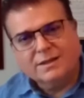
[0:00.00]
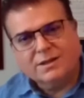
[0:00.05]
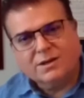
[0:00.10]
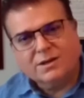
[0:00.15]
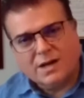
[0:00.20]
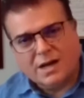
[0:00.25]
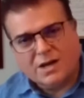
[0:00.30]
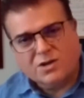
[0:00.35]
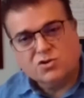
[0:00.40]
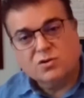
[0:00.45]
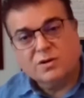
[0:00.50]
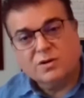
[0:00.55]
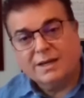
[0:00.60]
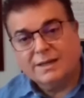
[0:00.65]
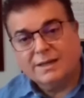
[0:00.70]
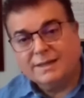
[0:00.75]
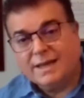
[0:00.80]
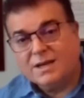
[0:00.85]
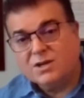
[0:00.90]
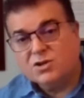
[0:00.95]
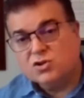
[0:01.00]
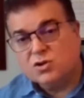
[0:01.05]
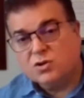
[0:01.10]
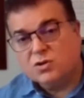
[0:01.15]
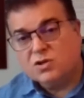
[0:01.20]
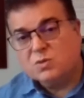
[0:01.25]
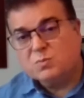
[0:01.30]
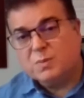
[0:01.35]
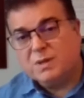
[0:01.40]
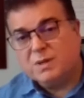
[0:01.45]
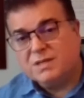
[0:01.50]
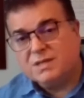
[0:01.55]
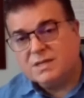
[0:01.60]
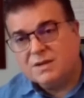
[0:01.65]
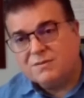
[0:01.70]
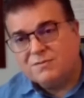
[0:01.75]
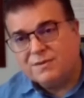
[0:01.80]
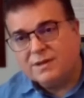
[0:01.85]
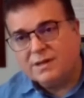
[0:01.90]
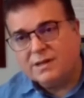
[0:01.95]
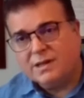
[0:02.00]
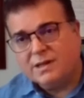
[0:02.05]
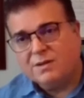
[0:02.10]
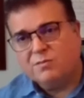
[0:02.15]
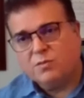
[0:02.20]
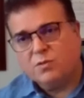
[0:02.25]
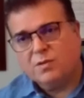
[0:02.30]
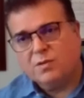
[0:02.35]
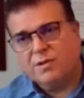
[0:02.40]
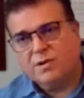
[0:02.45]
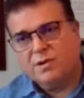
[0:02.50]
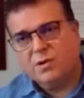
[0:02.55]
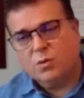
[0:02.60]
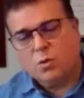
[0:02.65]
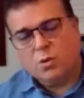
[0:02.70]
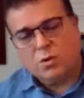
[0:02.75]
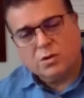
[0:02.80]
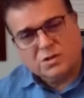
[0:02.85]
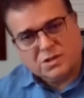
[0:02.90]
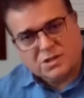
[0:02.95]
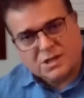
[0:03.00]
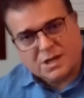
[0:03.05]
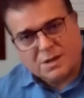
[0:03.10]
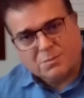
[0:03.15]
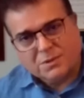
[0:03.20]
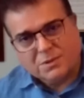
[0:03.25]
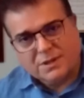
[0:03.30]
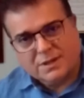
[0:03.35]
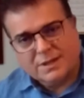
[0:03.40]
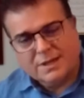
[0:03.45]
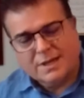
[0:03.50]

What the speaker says: international attention specifically for their concept